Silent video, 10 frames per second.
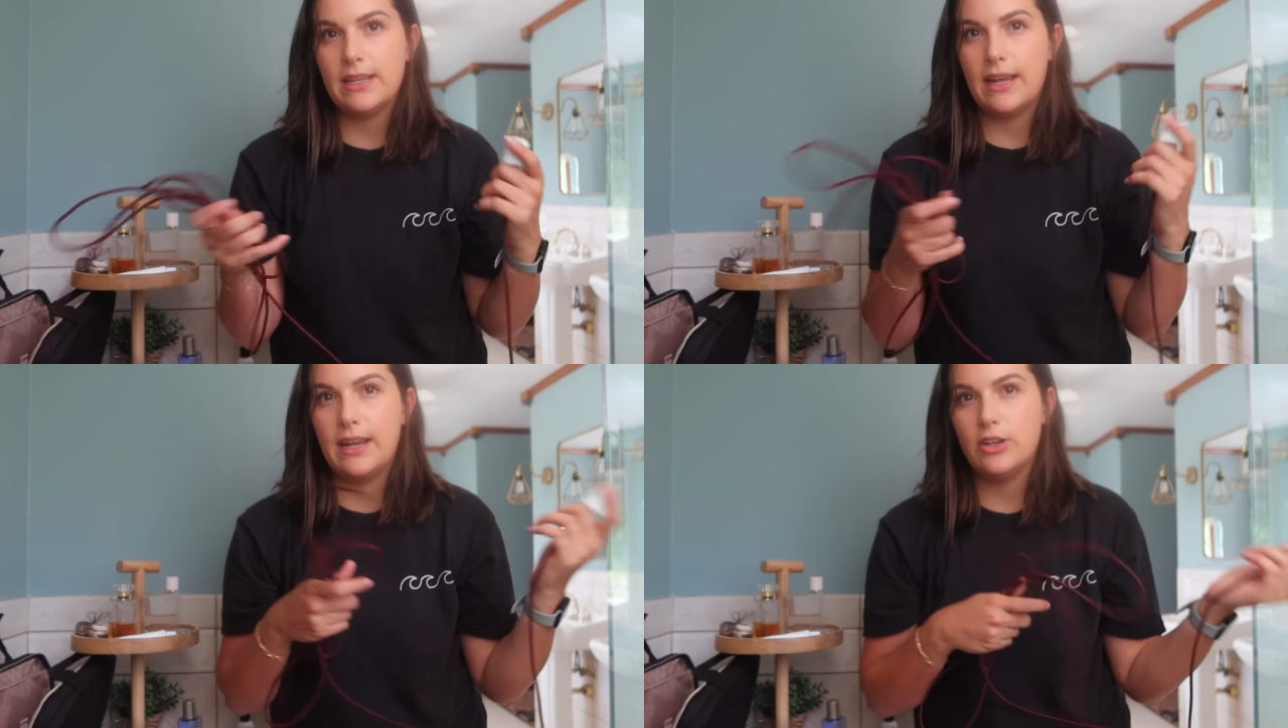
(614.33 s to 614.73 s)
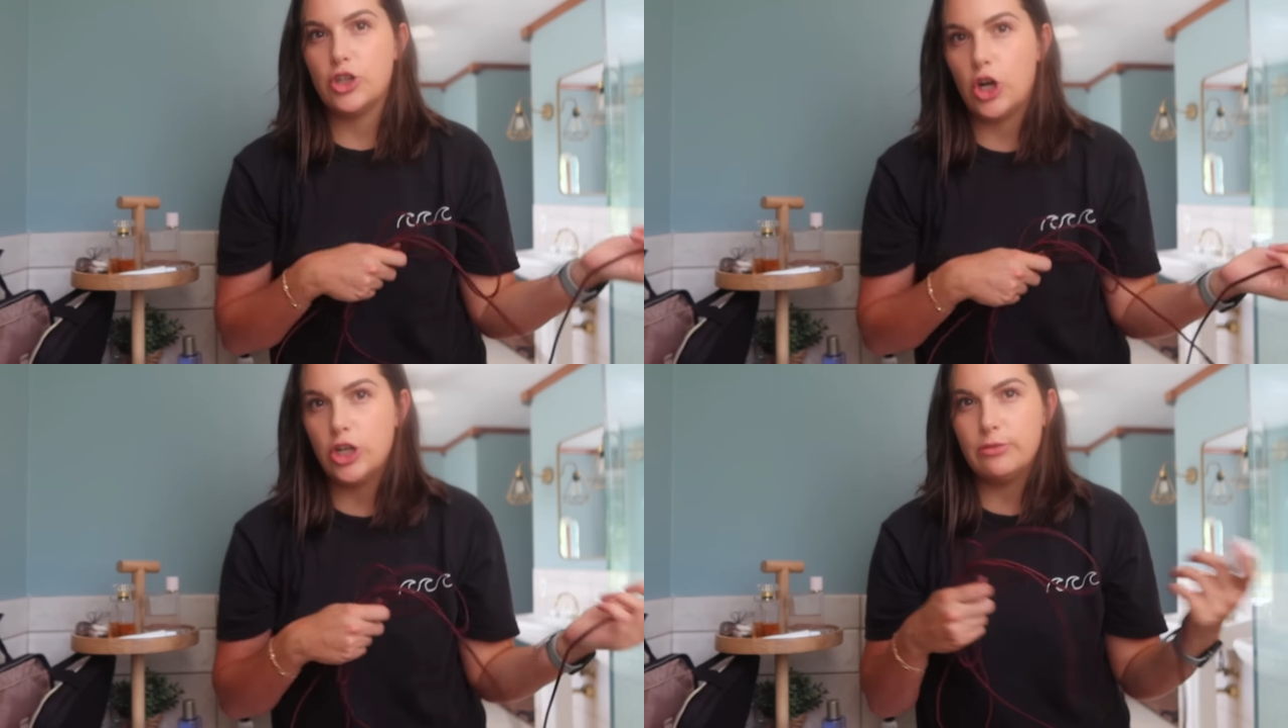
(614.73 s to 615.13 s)
I can
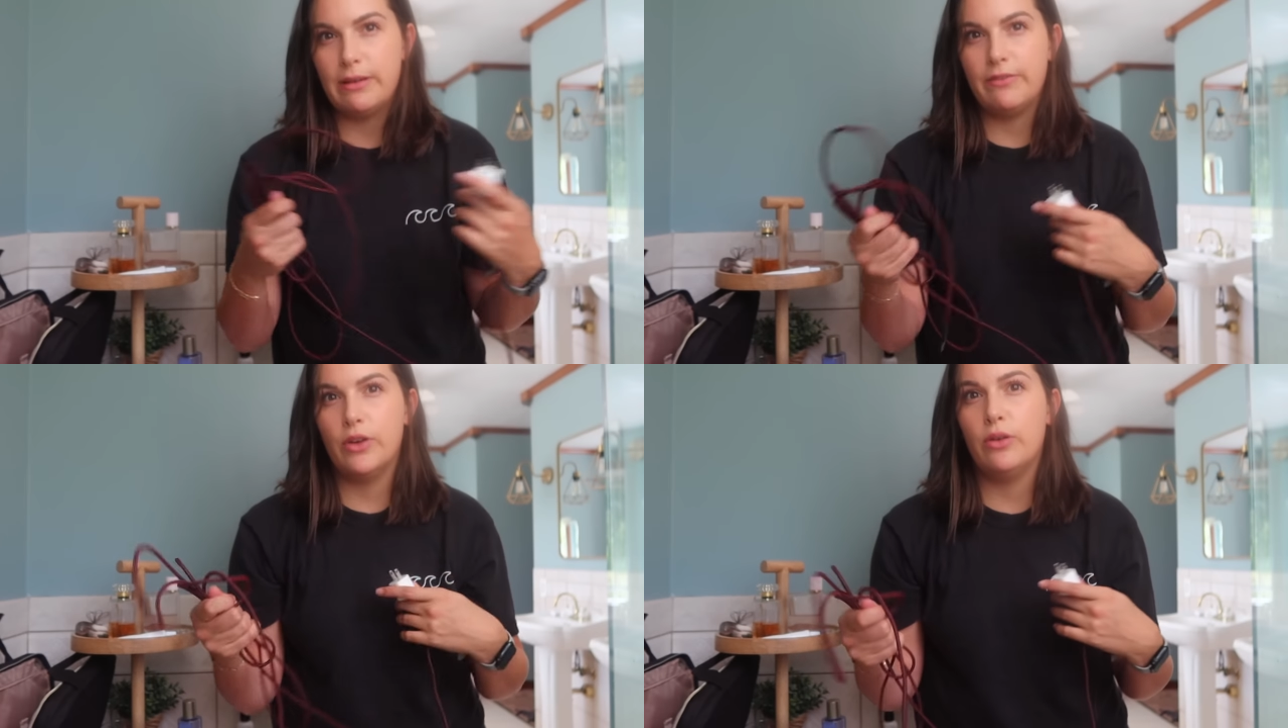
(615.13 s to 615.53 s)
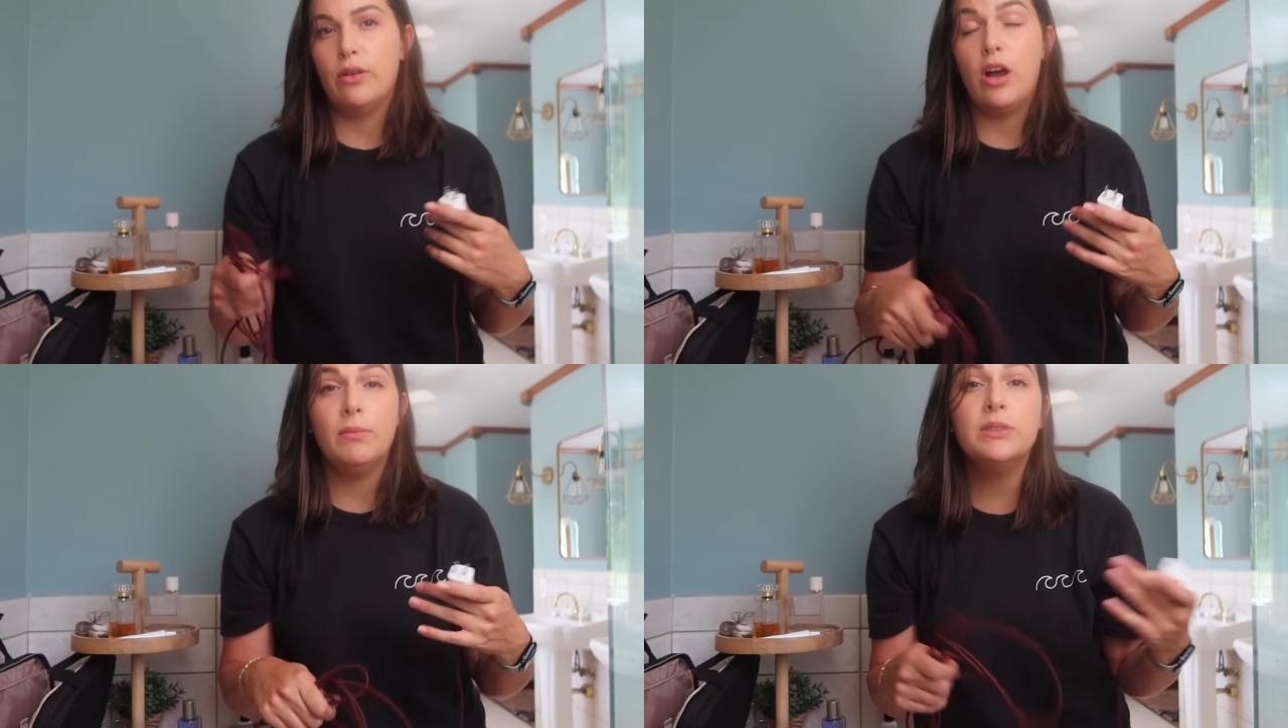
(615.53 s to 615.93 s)
charge my
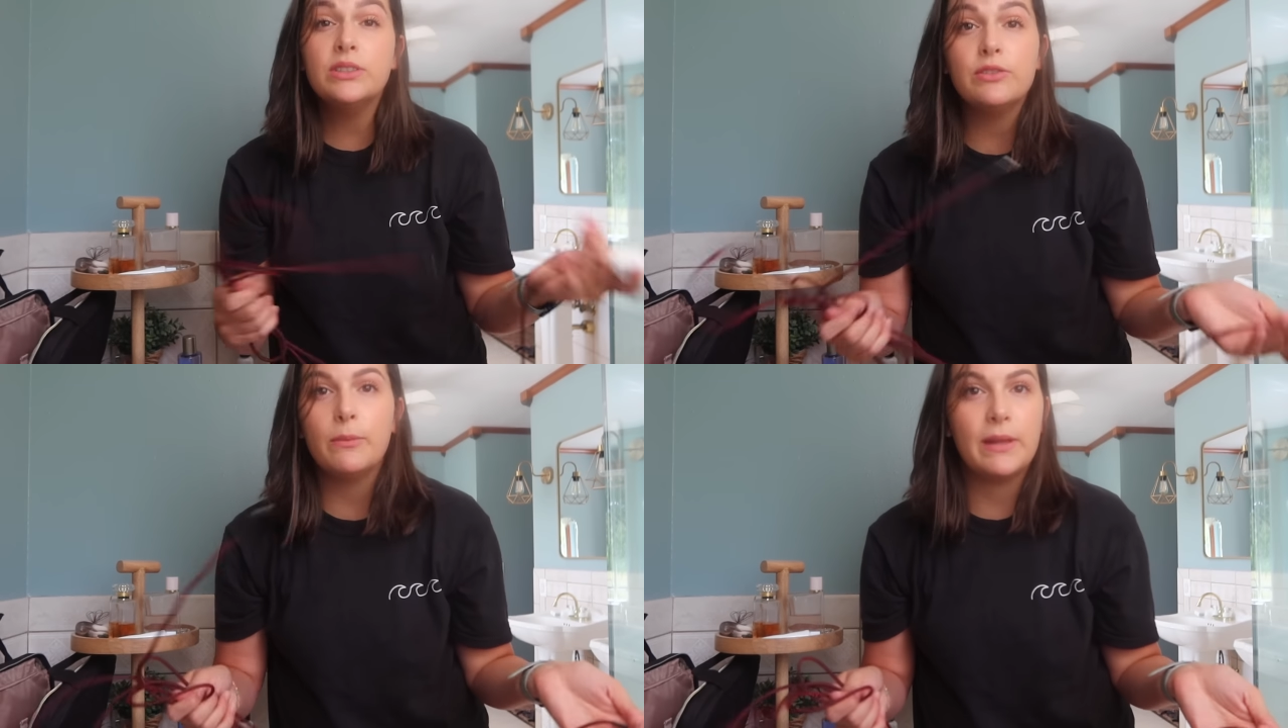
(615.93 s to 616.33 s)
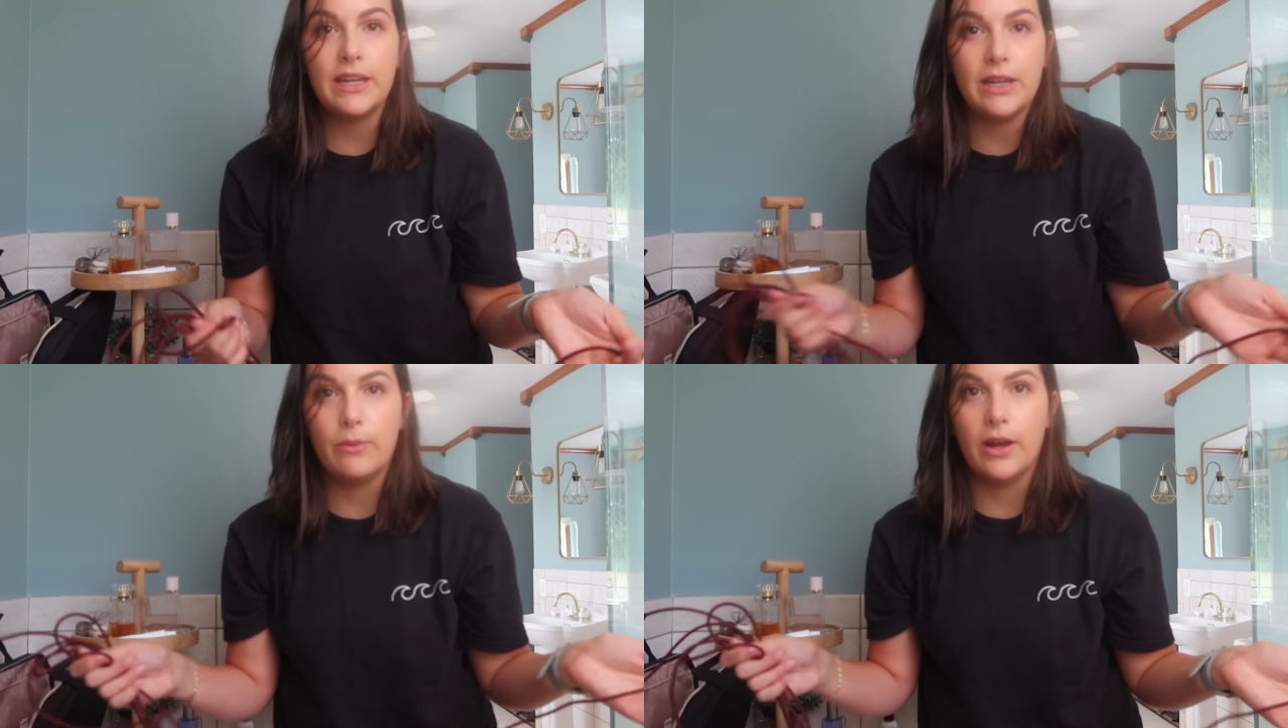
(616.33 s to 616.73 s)
phone almost from
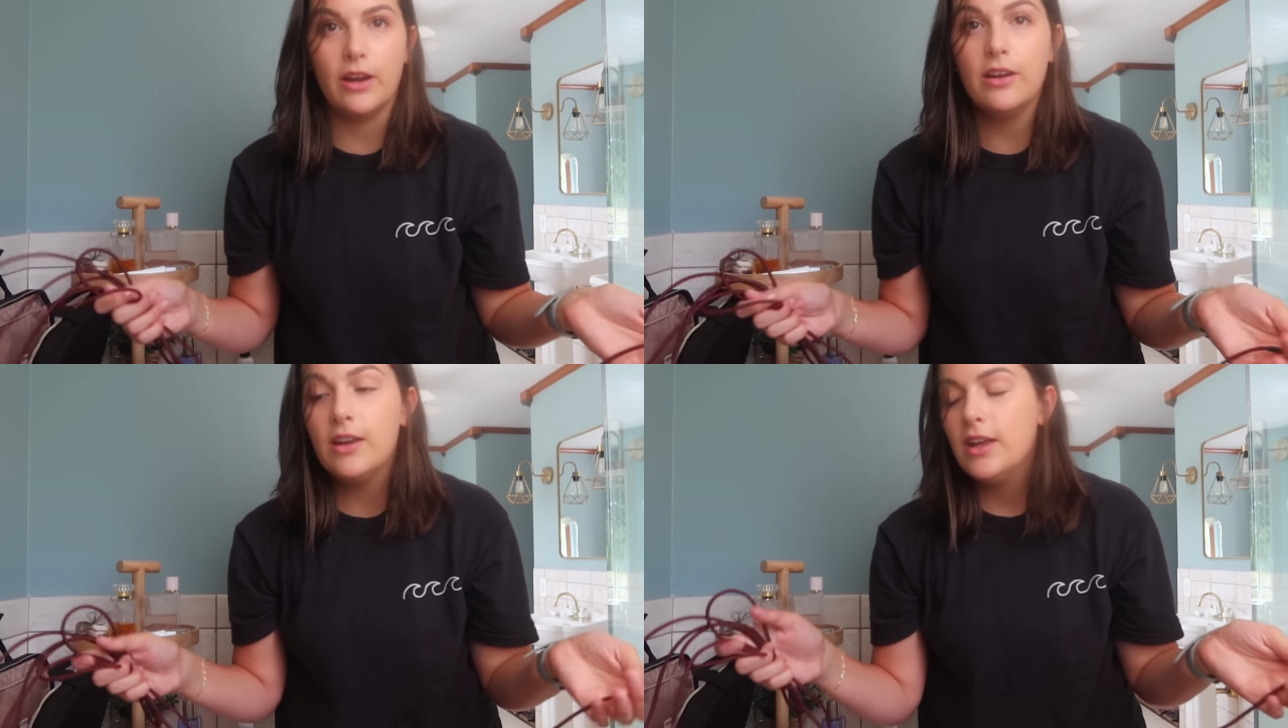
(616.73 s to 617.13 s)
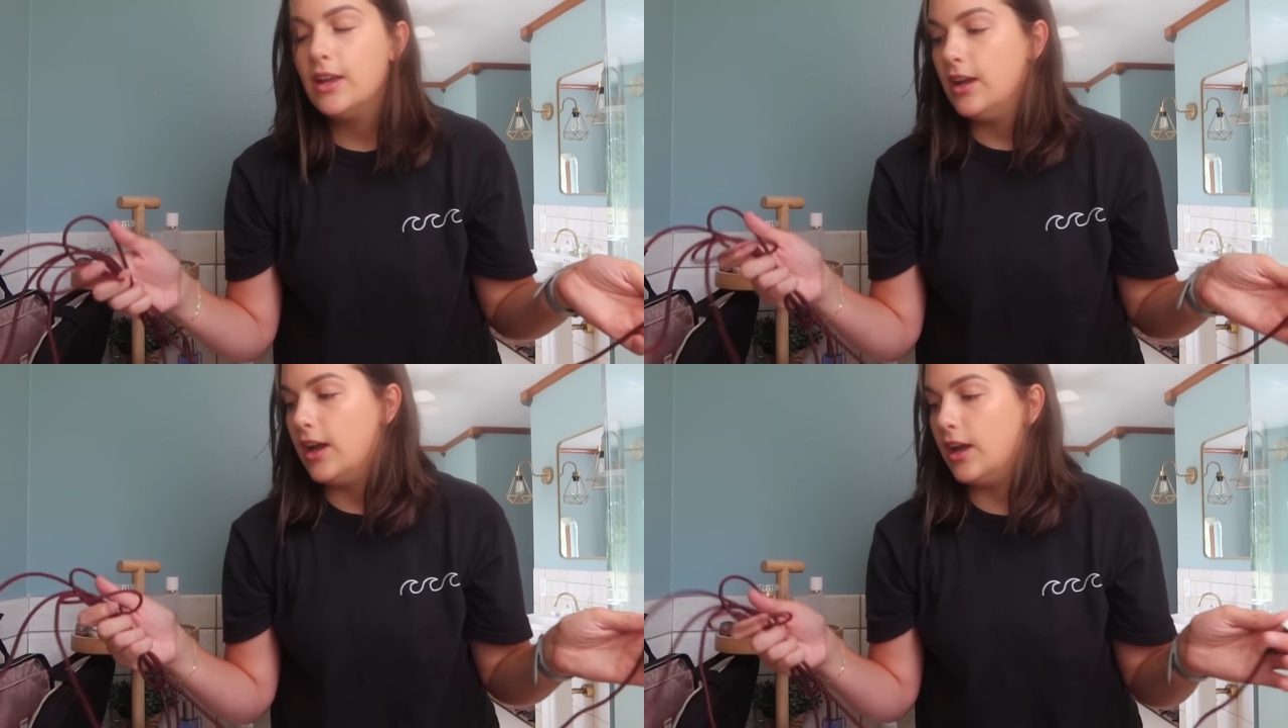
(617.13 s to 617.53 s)
anywhere
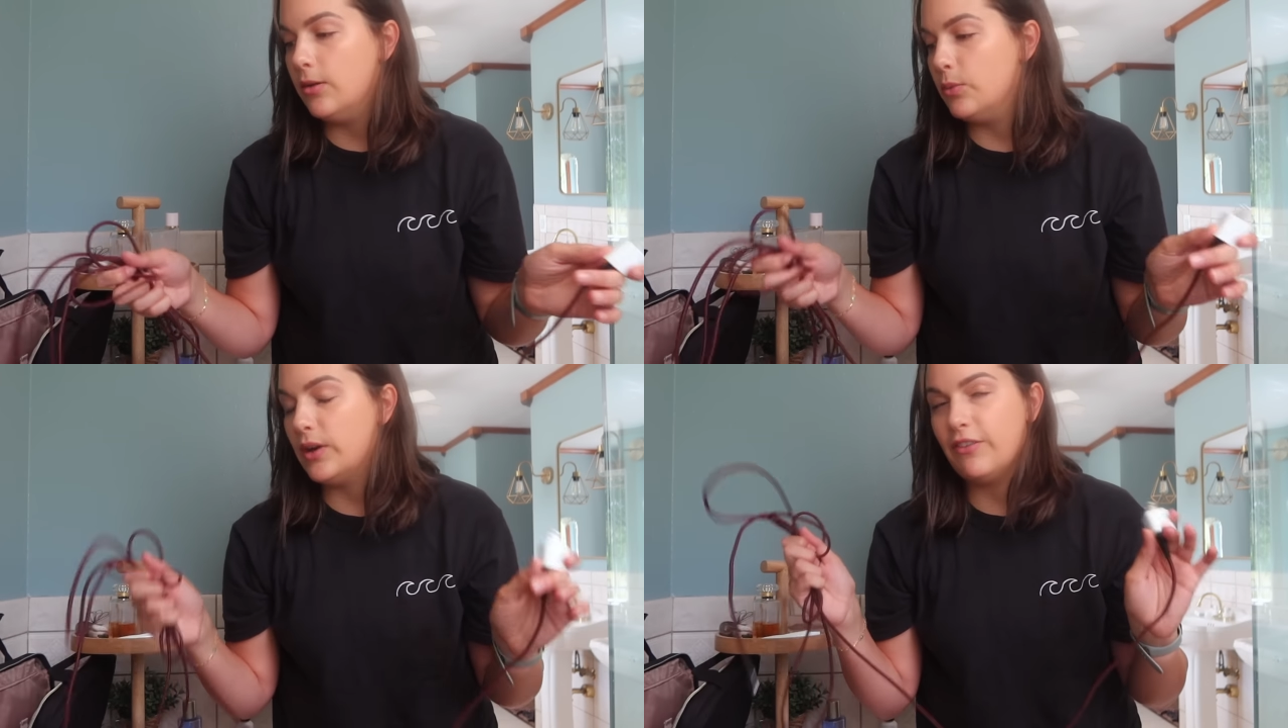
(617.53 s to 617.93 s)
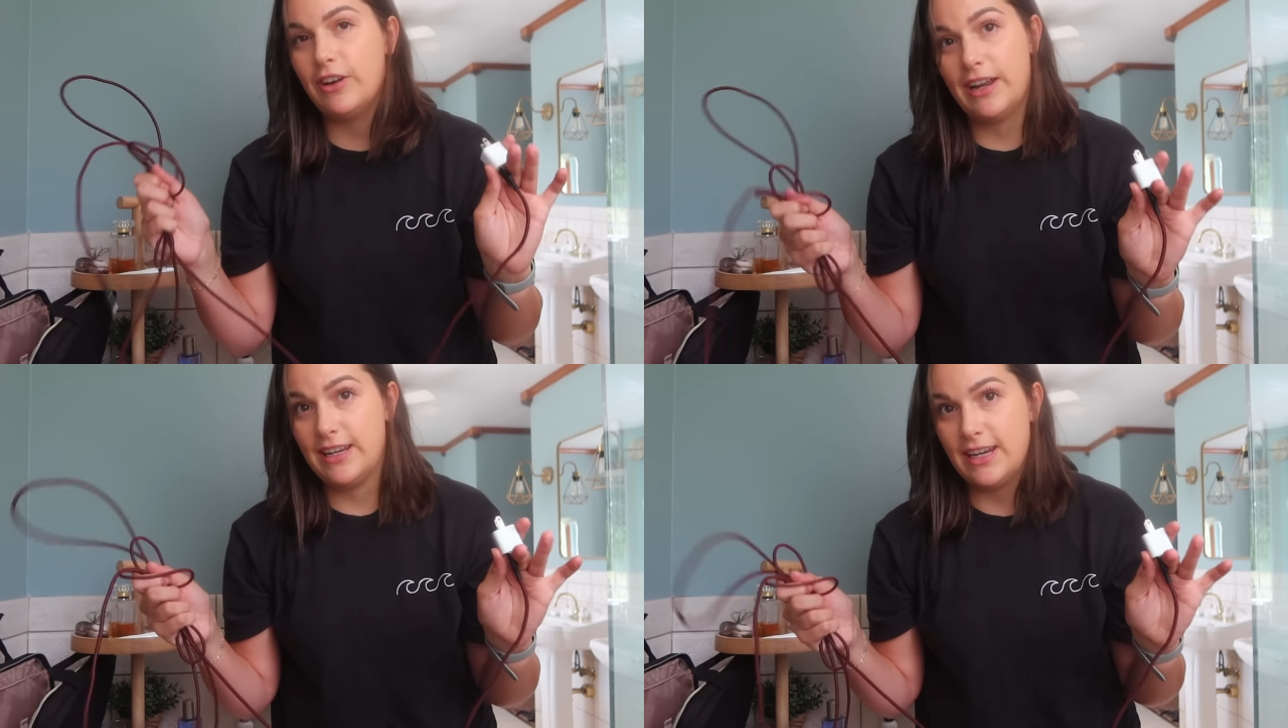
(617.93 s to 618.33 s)

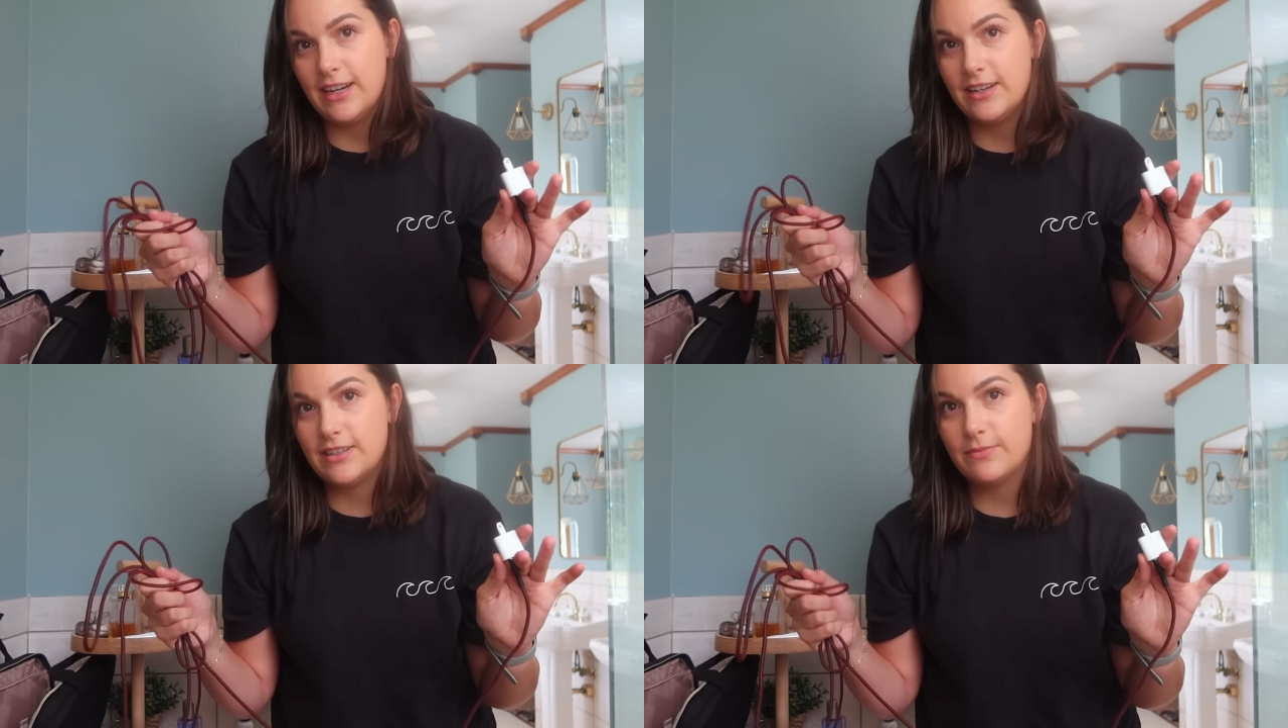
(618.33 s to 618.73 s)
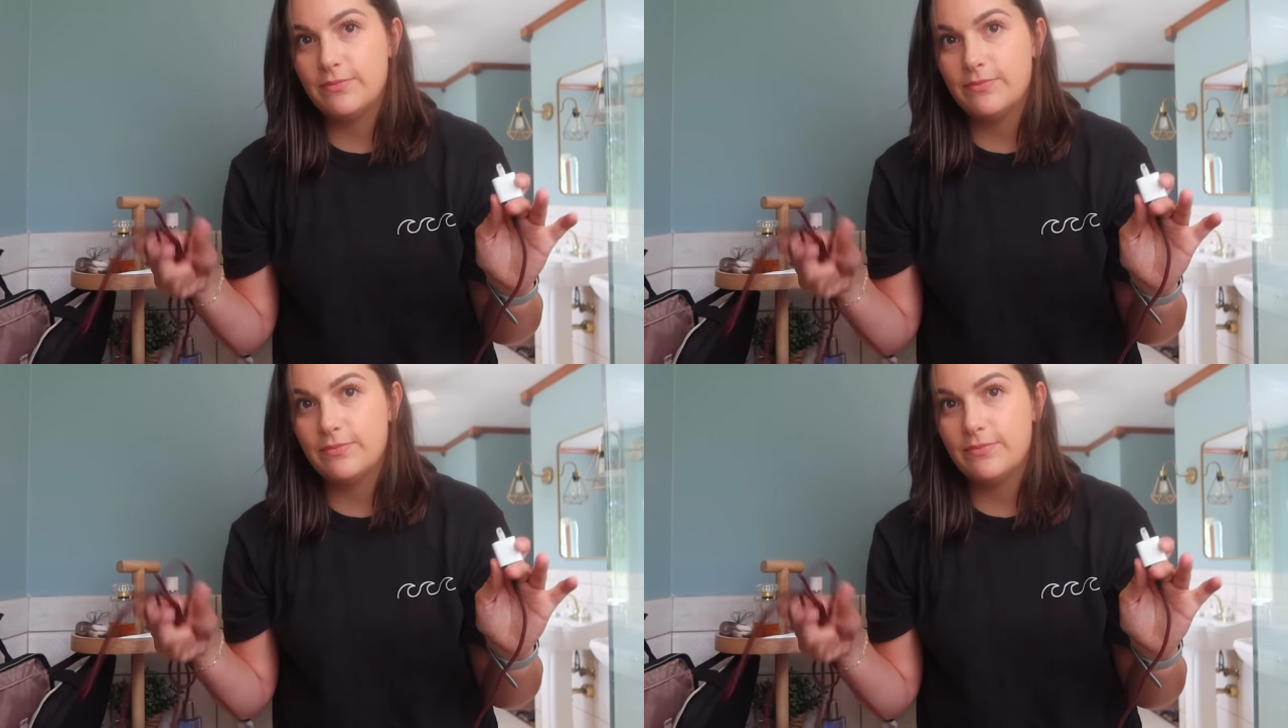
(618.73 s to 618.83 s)
whenever I need it.